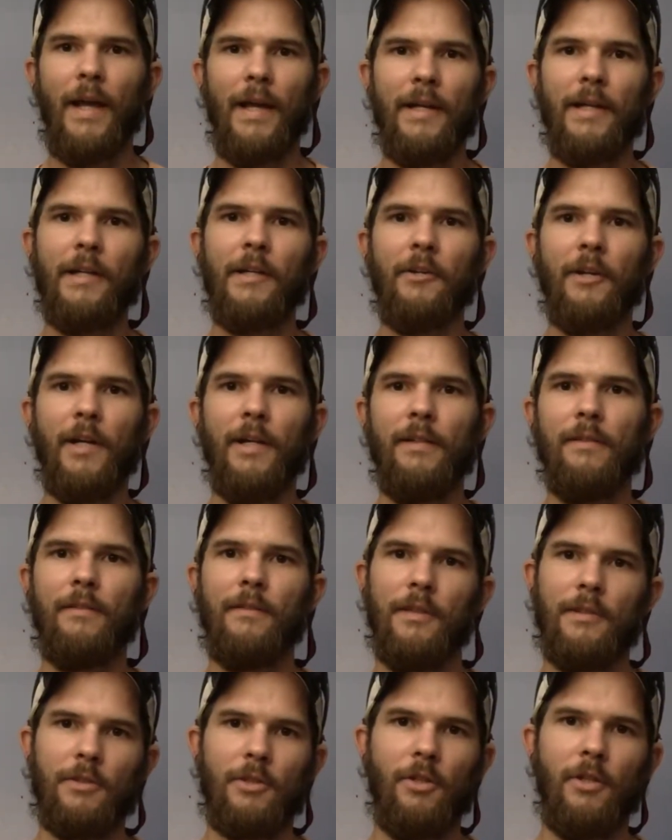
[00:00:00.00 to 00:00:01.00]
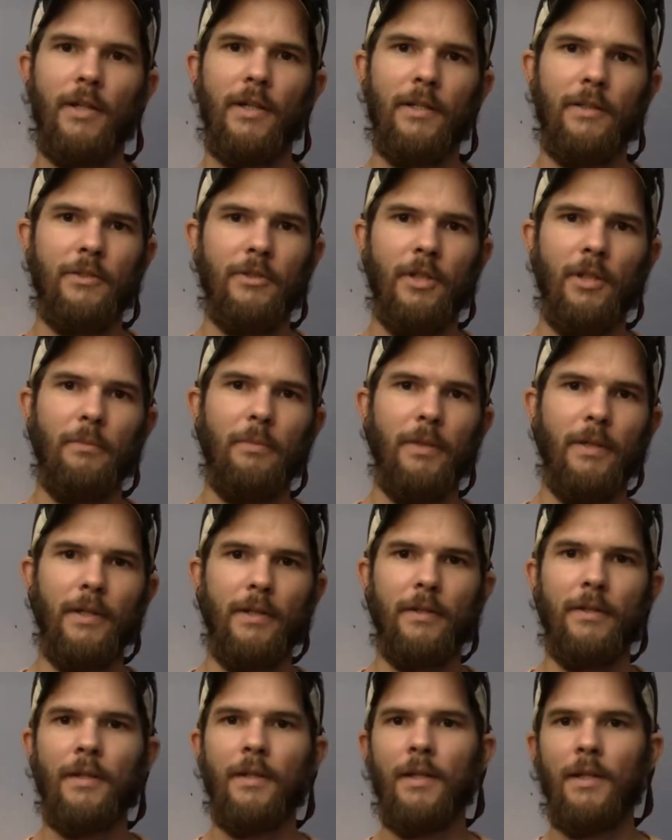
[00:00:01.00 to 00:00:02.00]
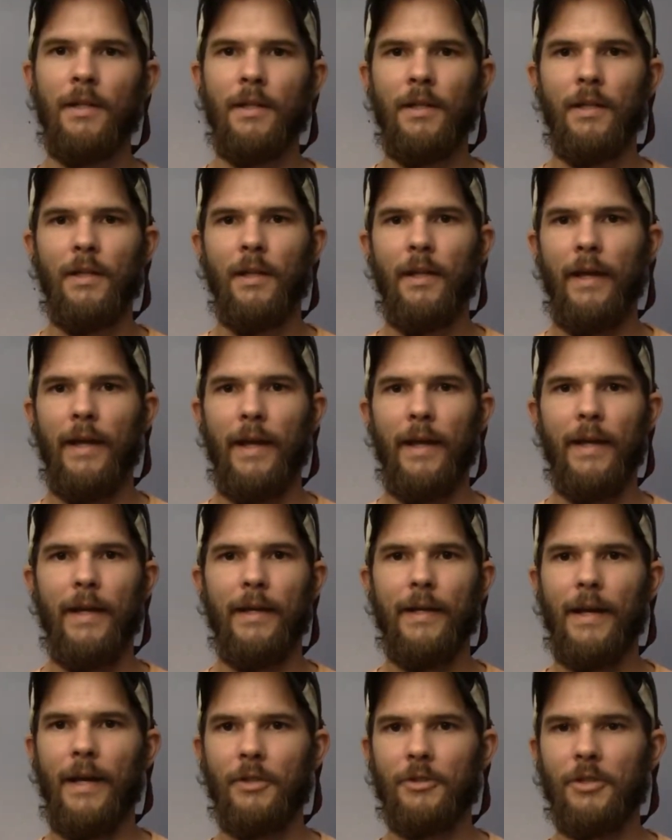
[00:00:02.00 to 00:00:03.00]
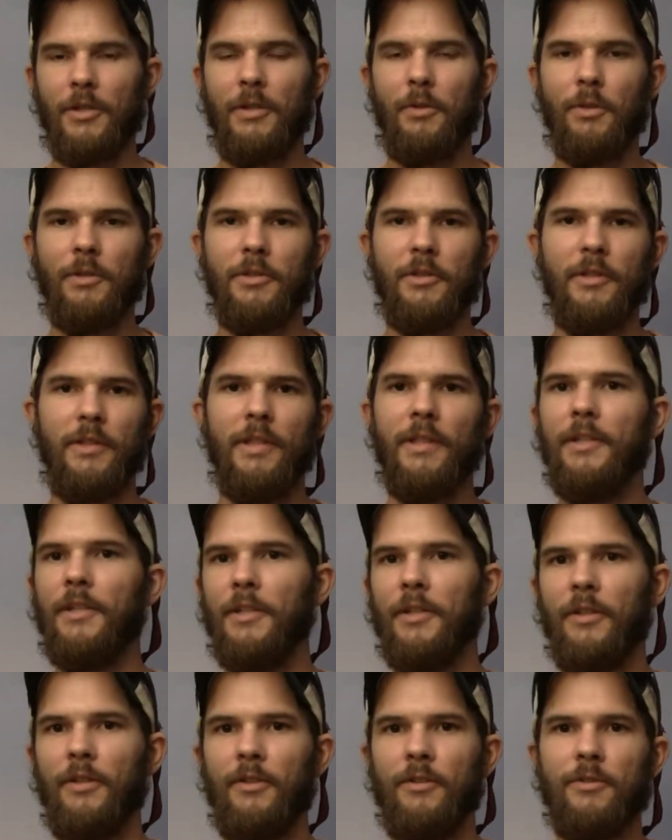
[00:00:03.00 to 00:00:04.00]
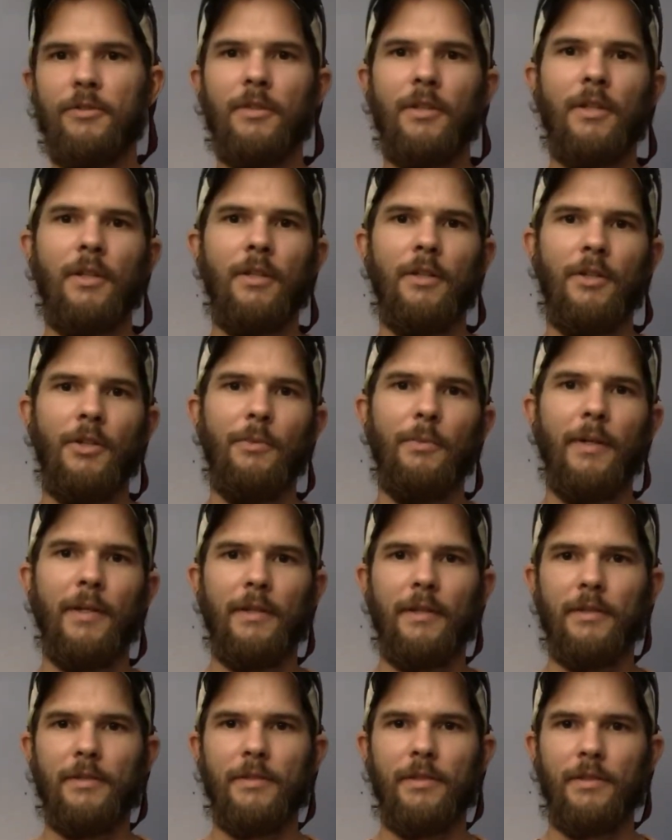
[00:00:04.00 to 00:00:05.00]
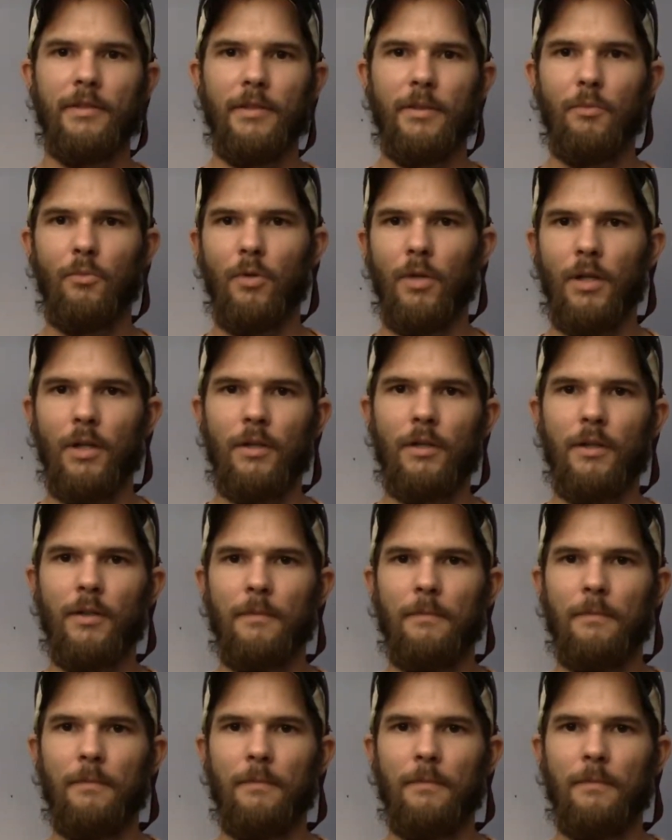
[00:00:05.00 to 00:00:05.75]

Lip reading: At any rate, let's go ahead and jump in and I'll show you what you need to use to make this system work.